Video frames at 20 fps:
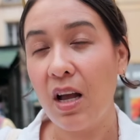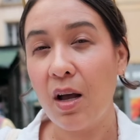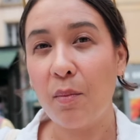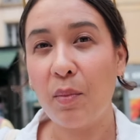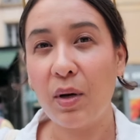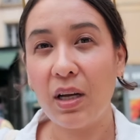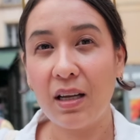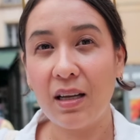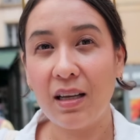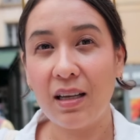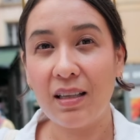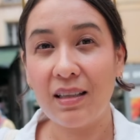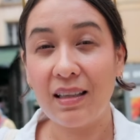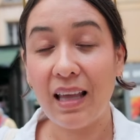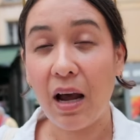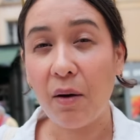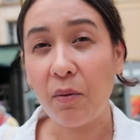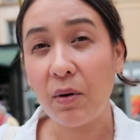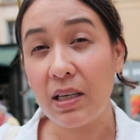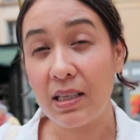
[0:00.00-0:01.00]
But
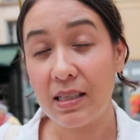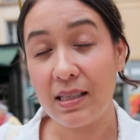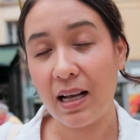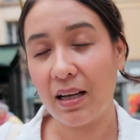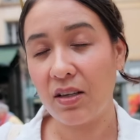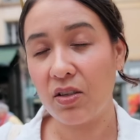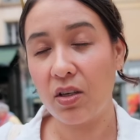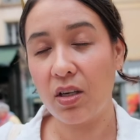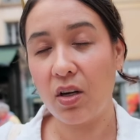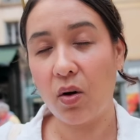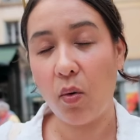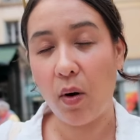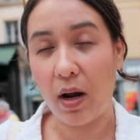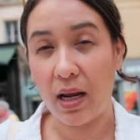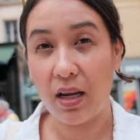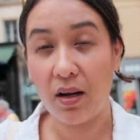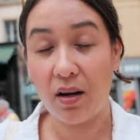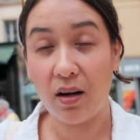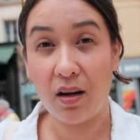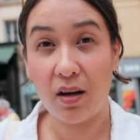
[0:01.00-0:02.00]
that one is actually
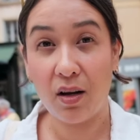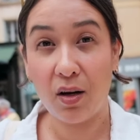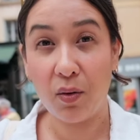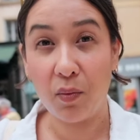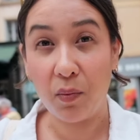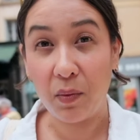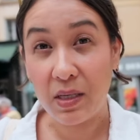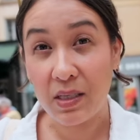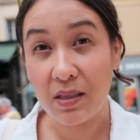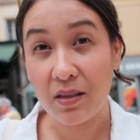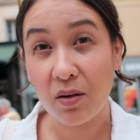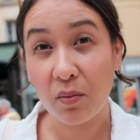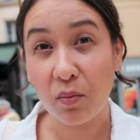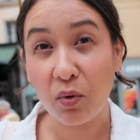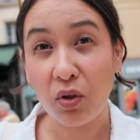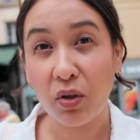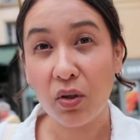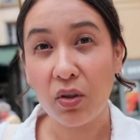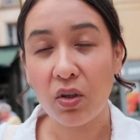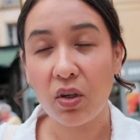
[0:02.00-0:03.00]
quite uh,
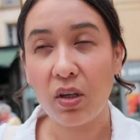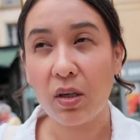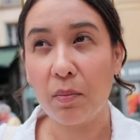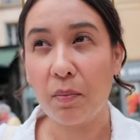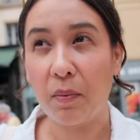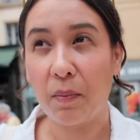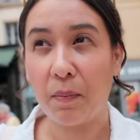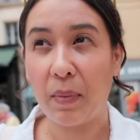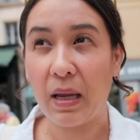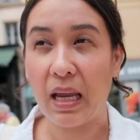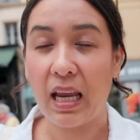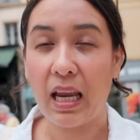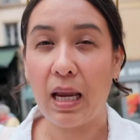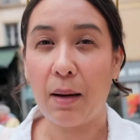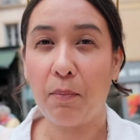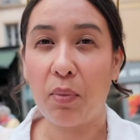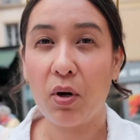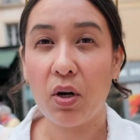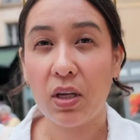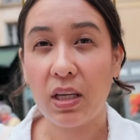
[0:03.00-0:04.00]
reasonable. You could pay
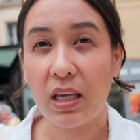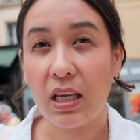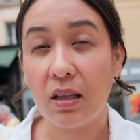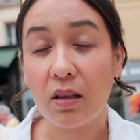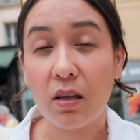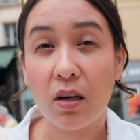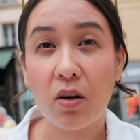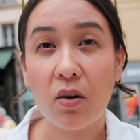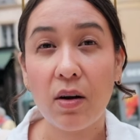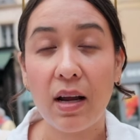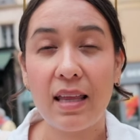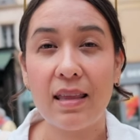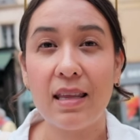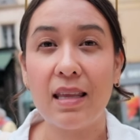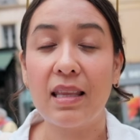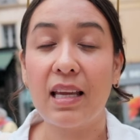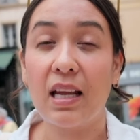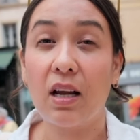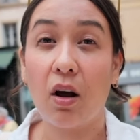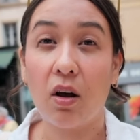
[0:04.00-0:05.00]
per kilo and
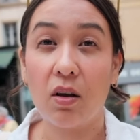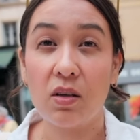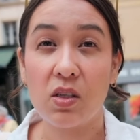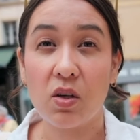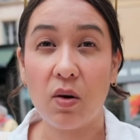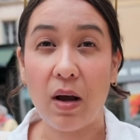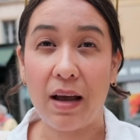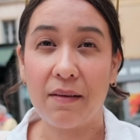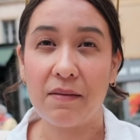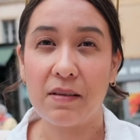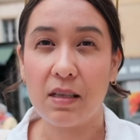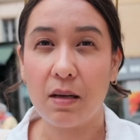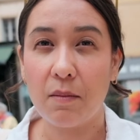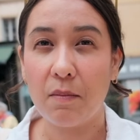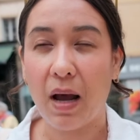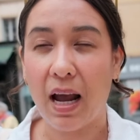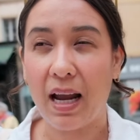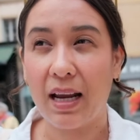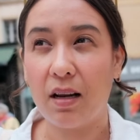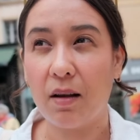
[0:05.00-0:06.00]
then they also have
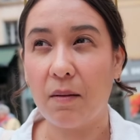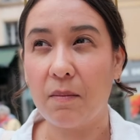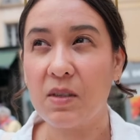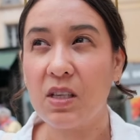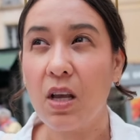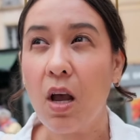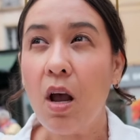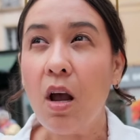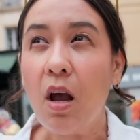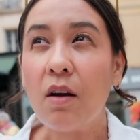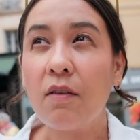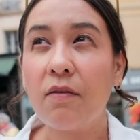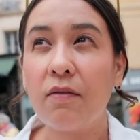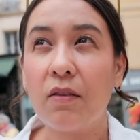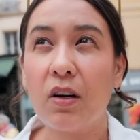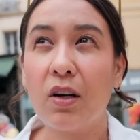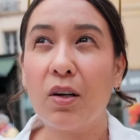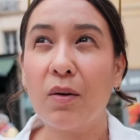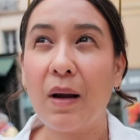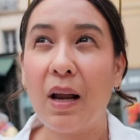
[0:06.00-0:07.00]
some items
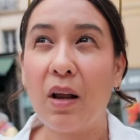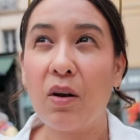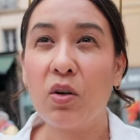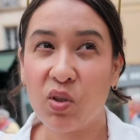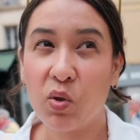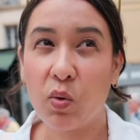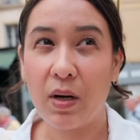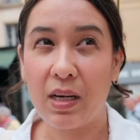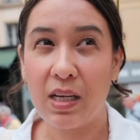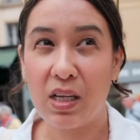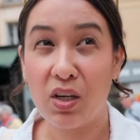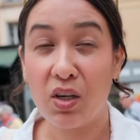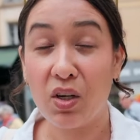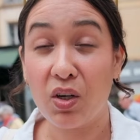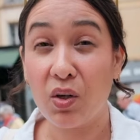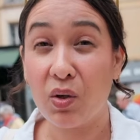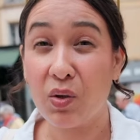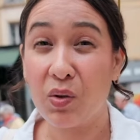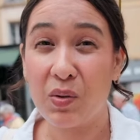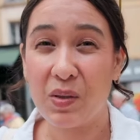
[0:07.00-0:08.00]
for around 20
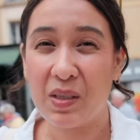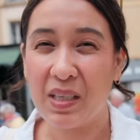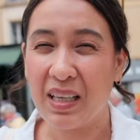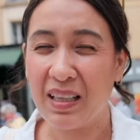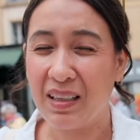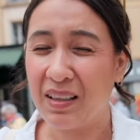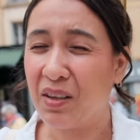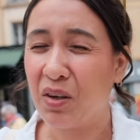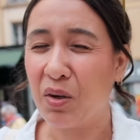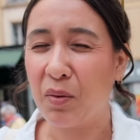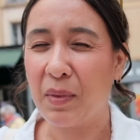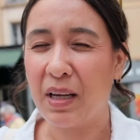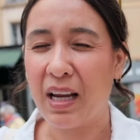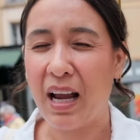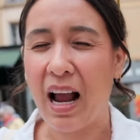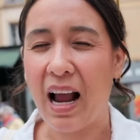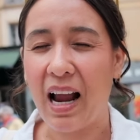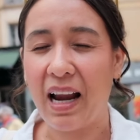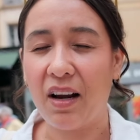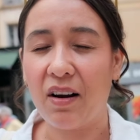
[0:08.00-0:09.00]
euros, a little bit
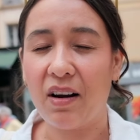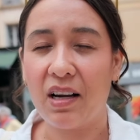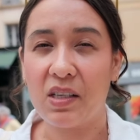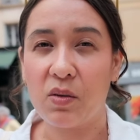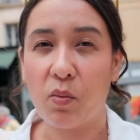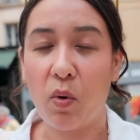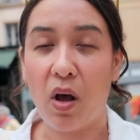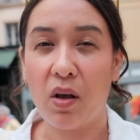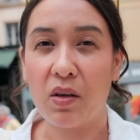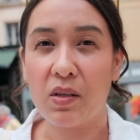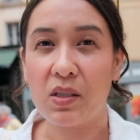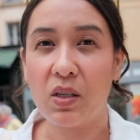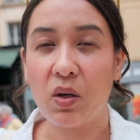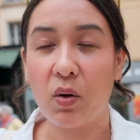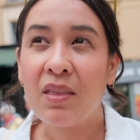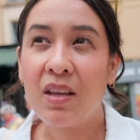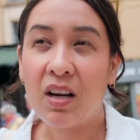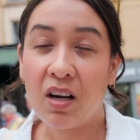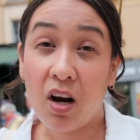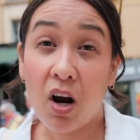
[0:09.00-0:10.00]
higher as well. So
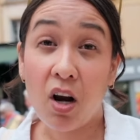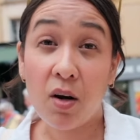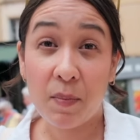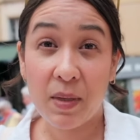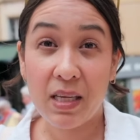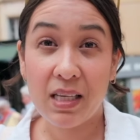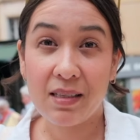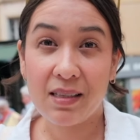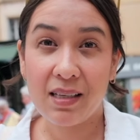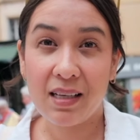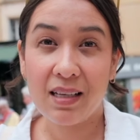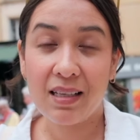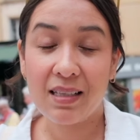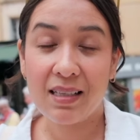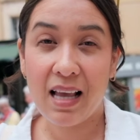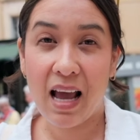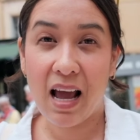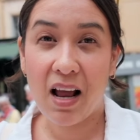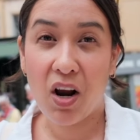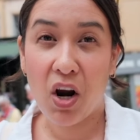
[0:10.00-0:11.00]
there are pieces
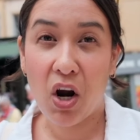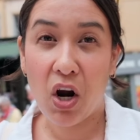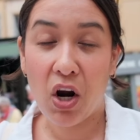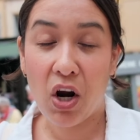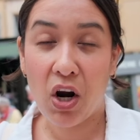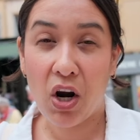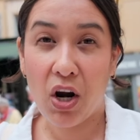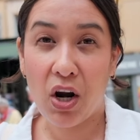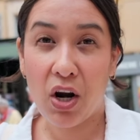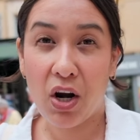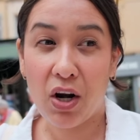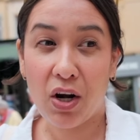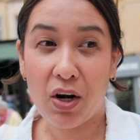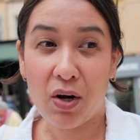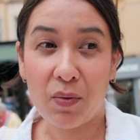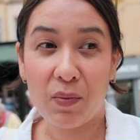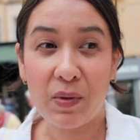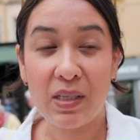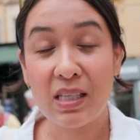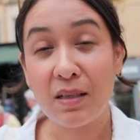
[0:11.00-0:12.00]
that
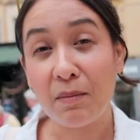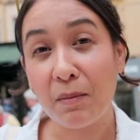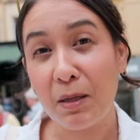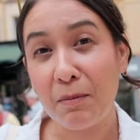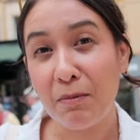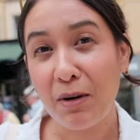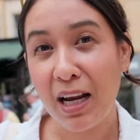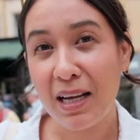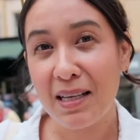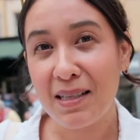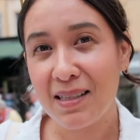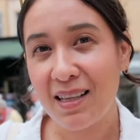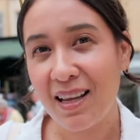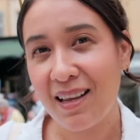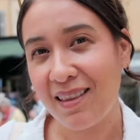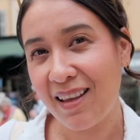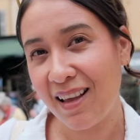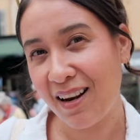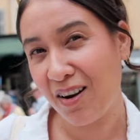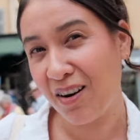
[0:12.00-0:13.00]
are reasonably priced
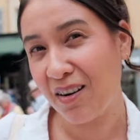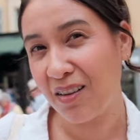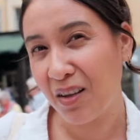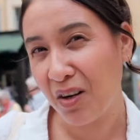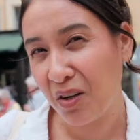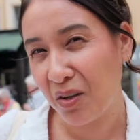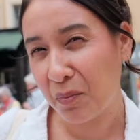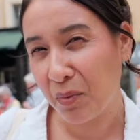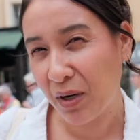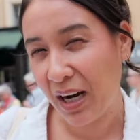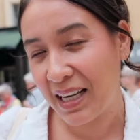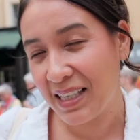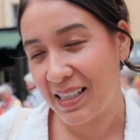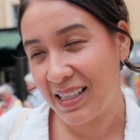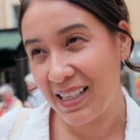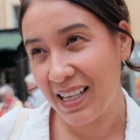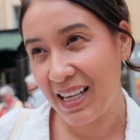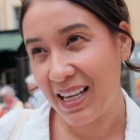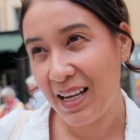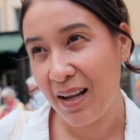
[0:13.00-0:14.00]
and that are a little
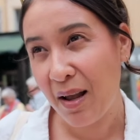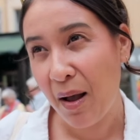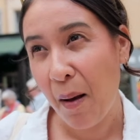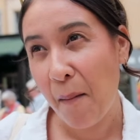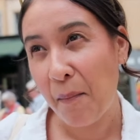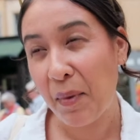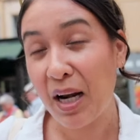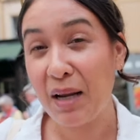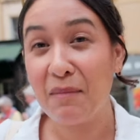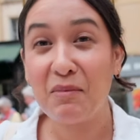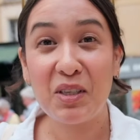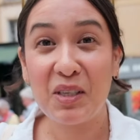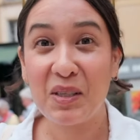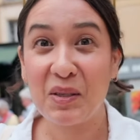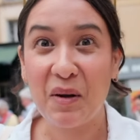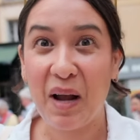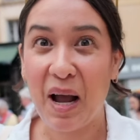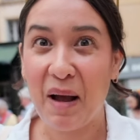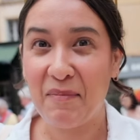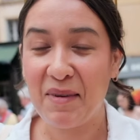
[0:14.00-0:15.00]
pricey, but I'm just
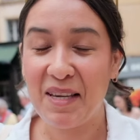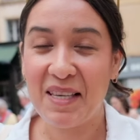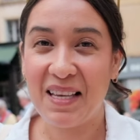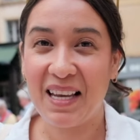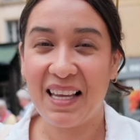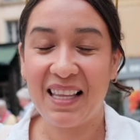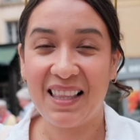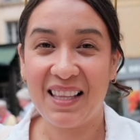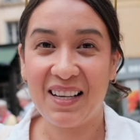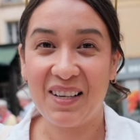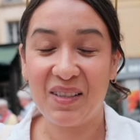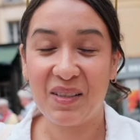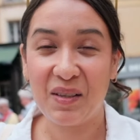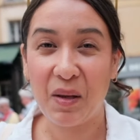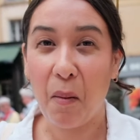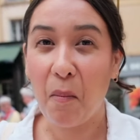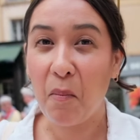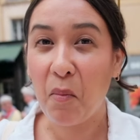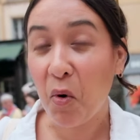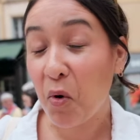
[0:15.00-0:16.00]
so happy that there's
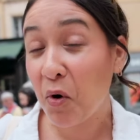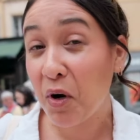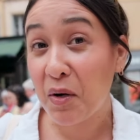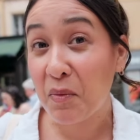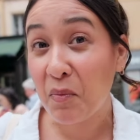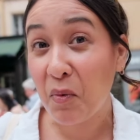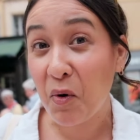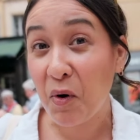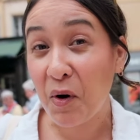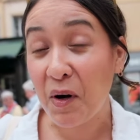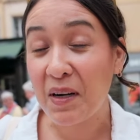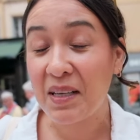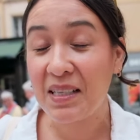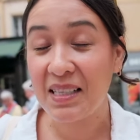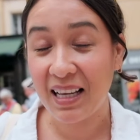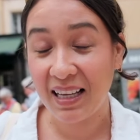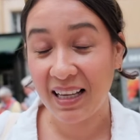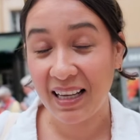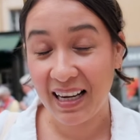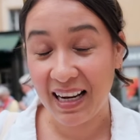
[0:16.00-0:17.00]
more and more
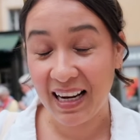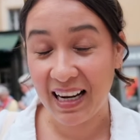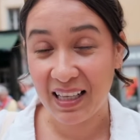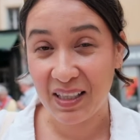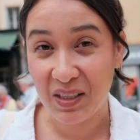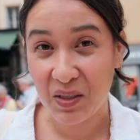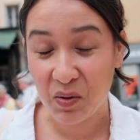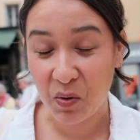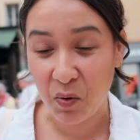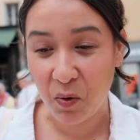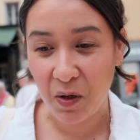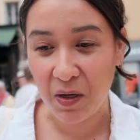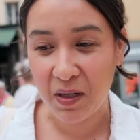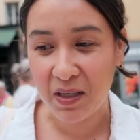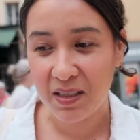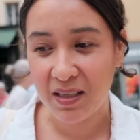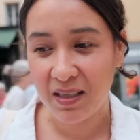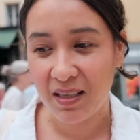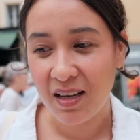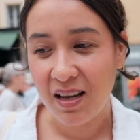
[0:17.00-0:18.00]
secondhand
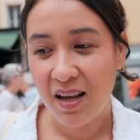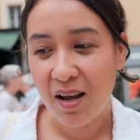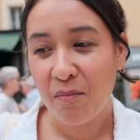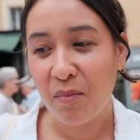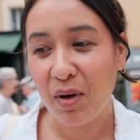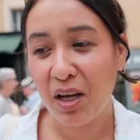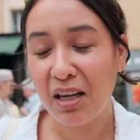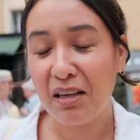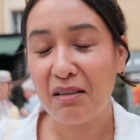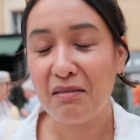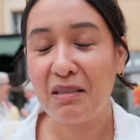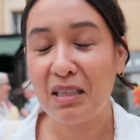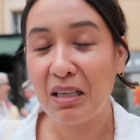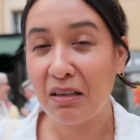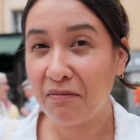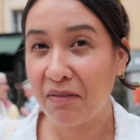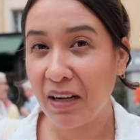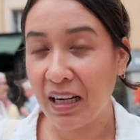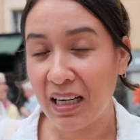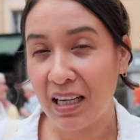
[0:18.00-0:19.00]
stores, but
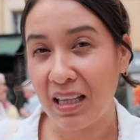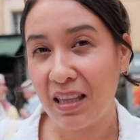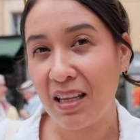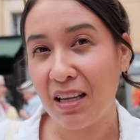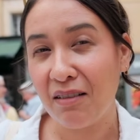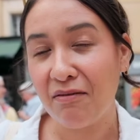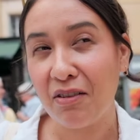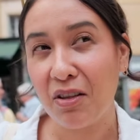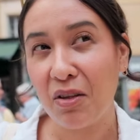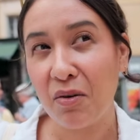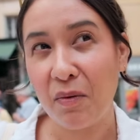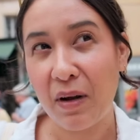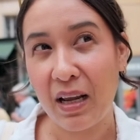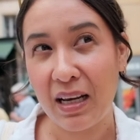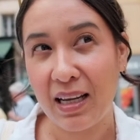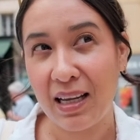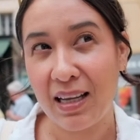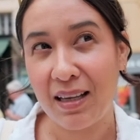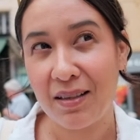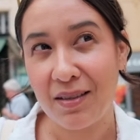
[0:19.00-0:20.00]
didn't find anything for the
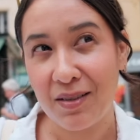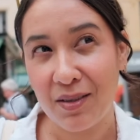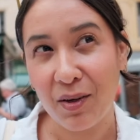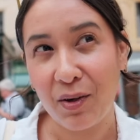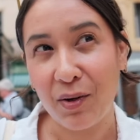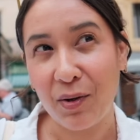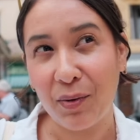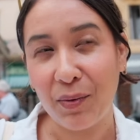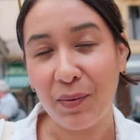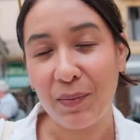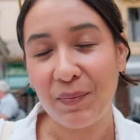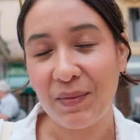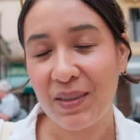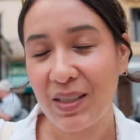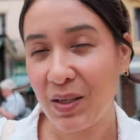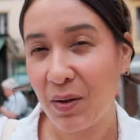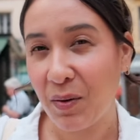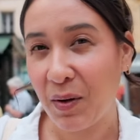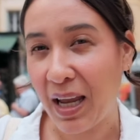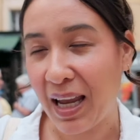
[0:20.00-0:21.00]
wedding, so
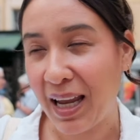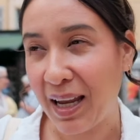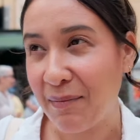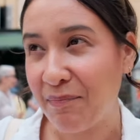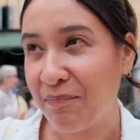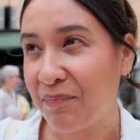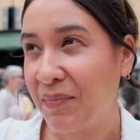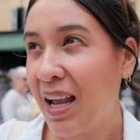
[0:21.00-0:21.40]
it's okay.